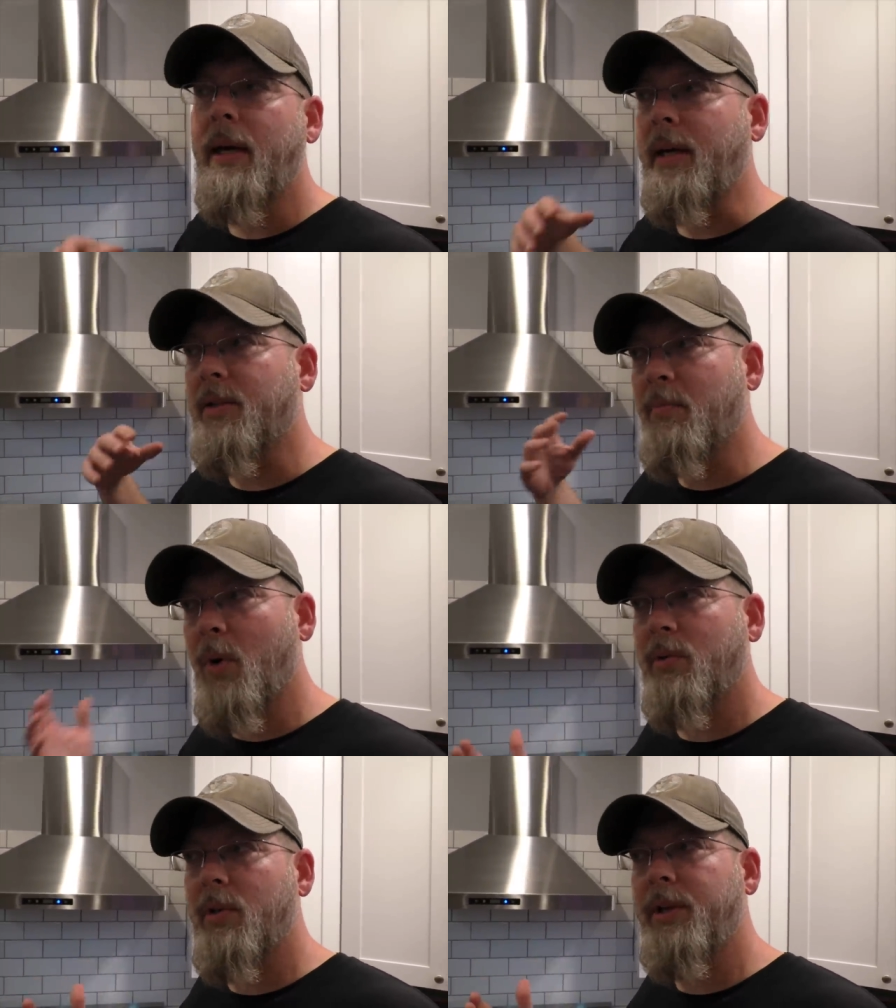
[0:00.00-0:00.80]
It's
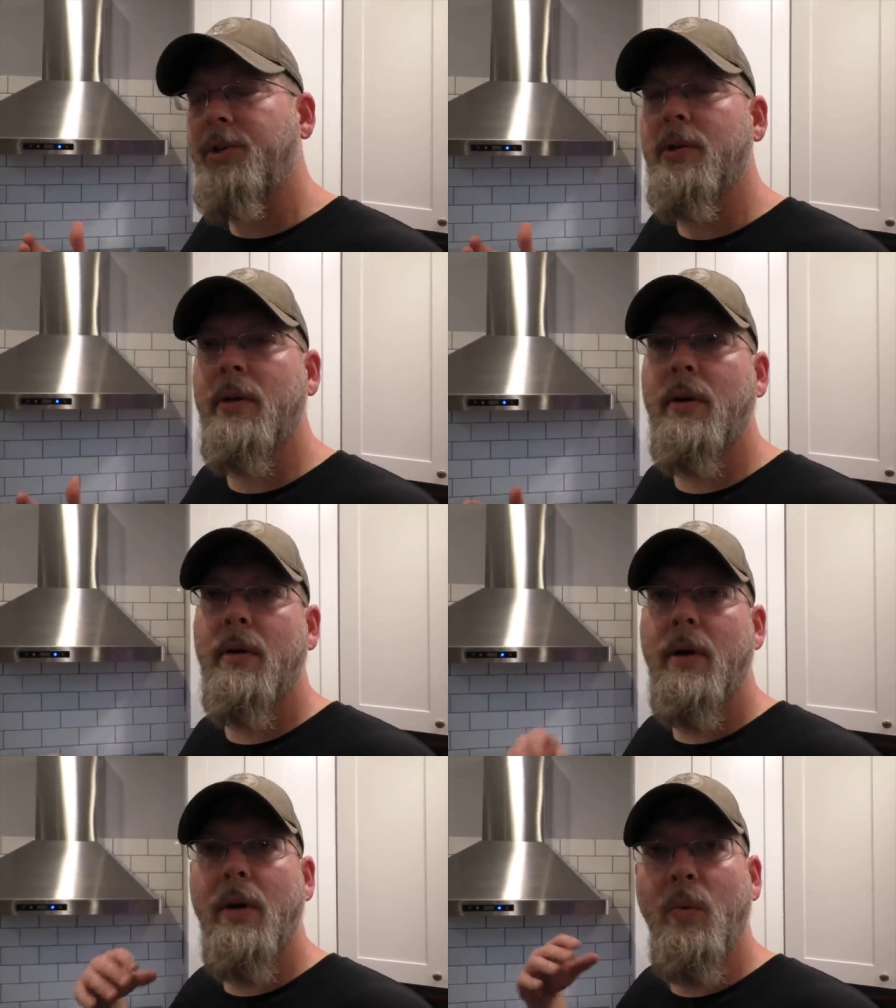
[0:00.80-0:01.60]
mostly
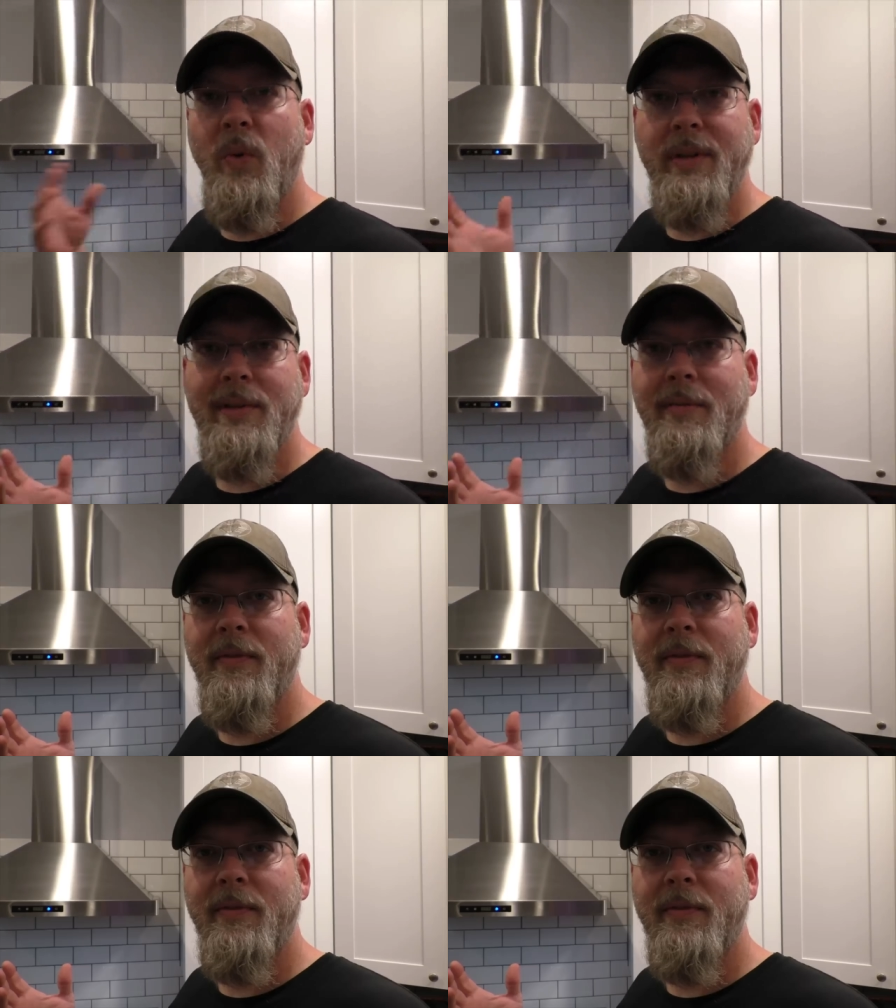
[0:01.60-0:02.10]
sugar with some